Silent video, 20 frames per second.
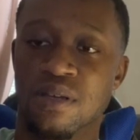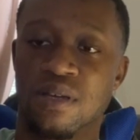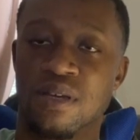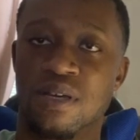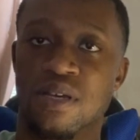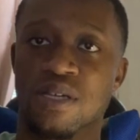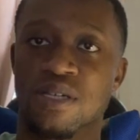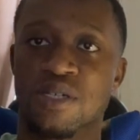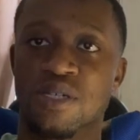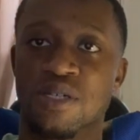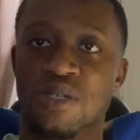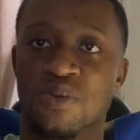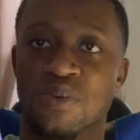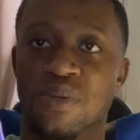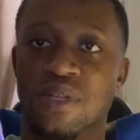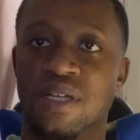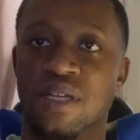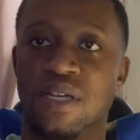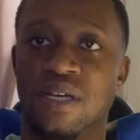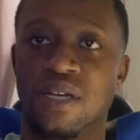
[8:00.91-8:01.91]
it's just
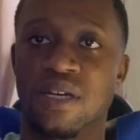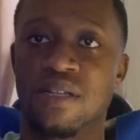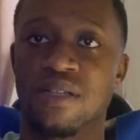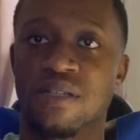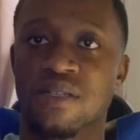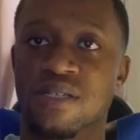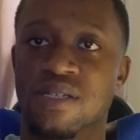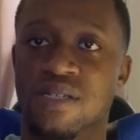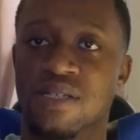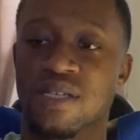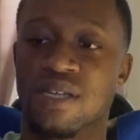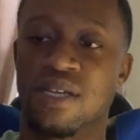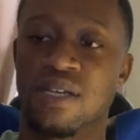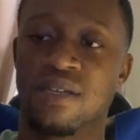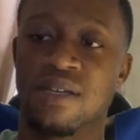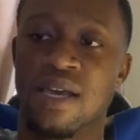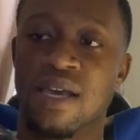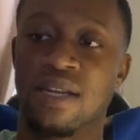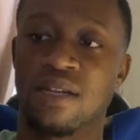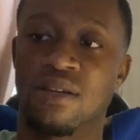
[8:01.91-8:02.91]
really good to see,
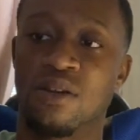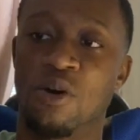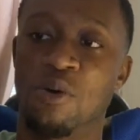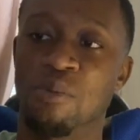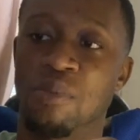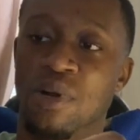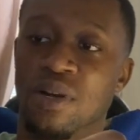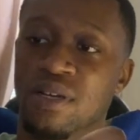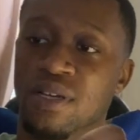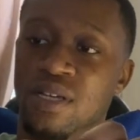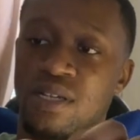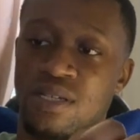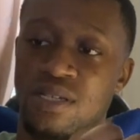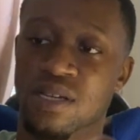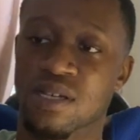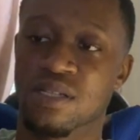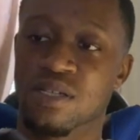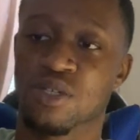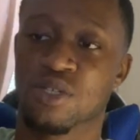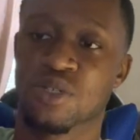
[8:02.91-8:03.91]
and no markings
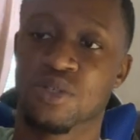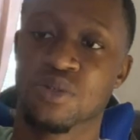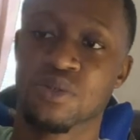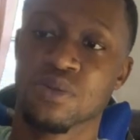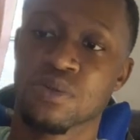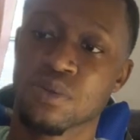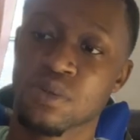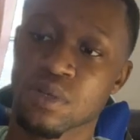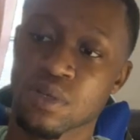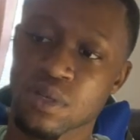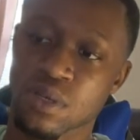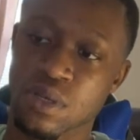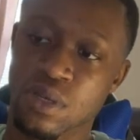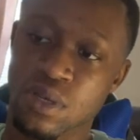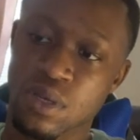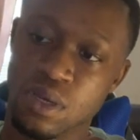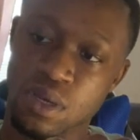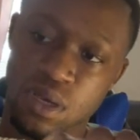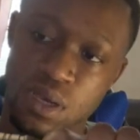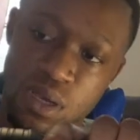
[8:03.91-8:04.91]
on this shoe.
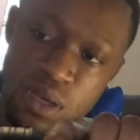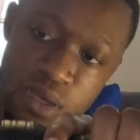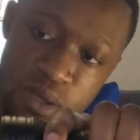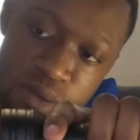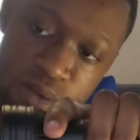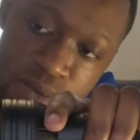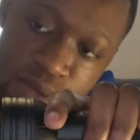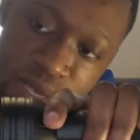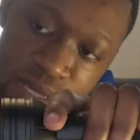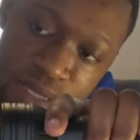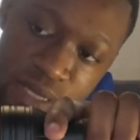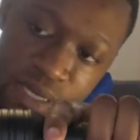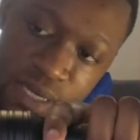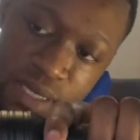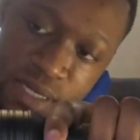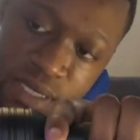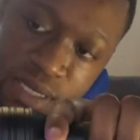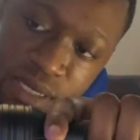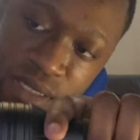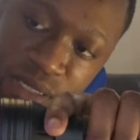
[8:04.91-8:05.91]
Oh, I think I
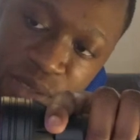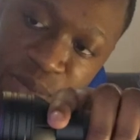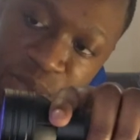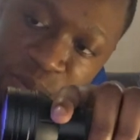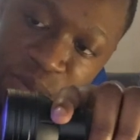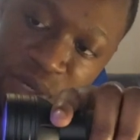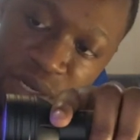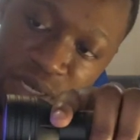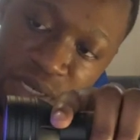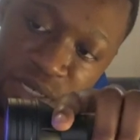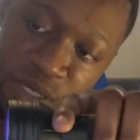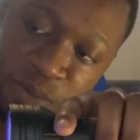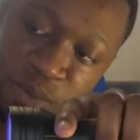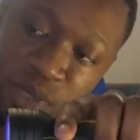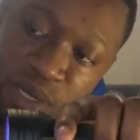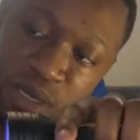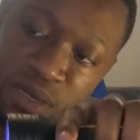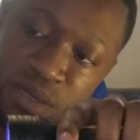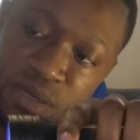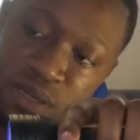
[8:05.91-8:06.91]
see a little bit of markings,
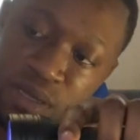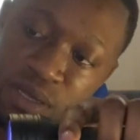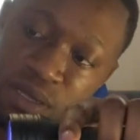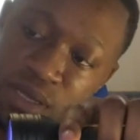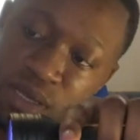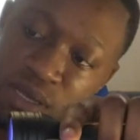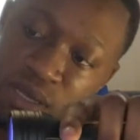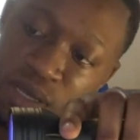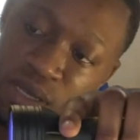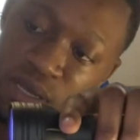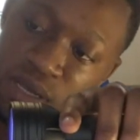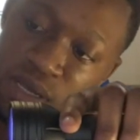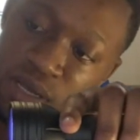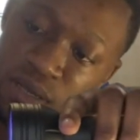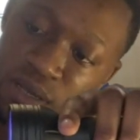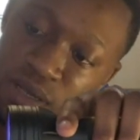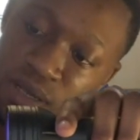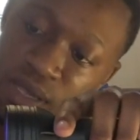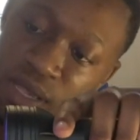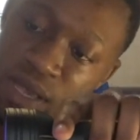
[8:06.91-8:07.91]

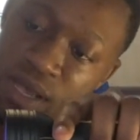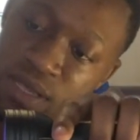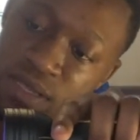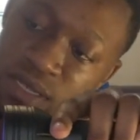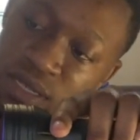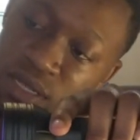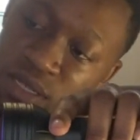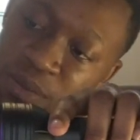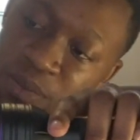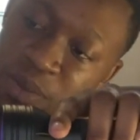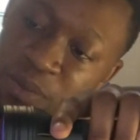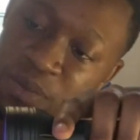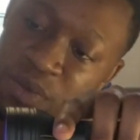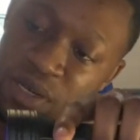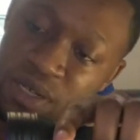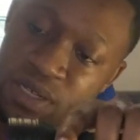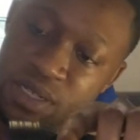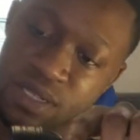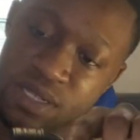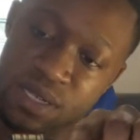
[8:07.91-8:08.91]
but yeah, I see a little bit of
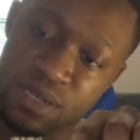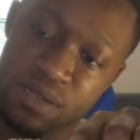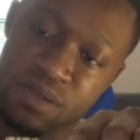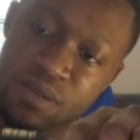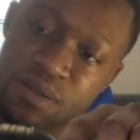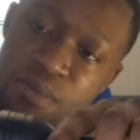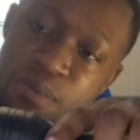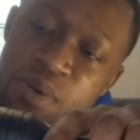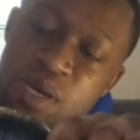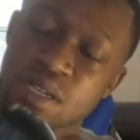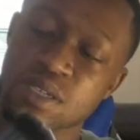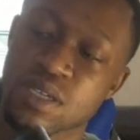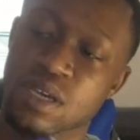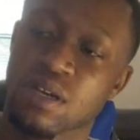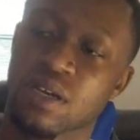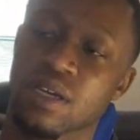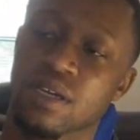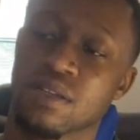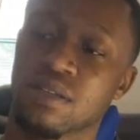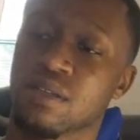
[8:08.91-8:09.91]
markings here, but it's all
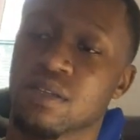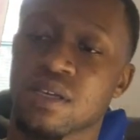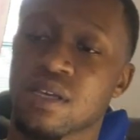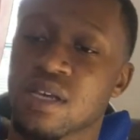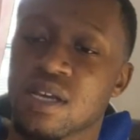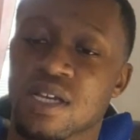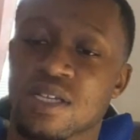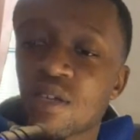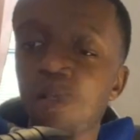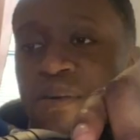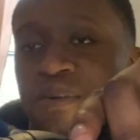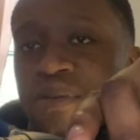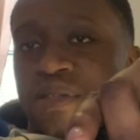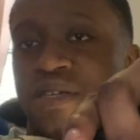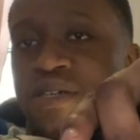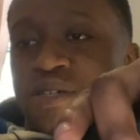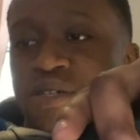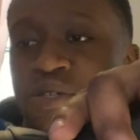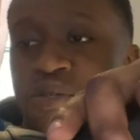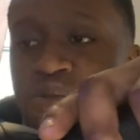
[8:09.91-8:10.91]
good. It's all right with
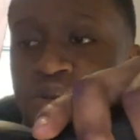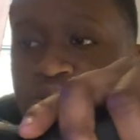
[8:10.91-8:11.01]
this shoe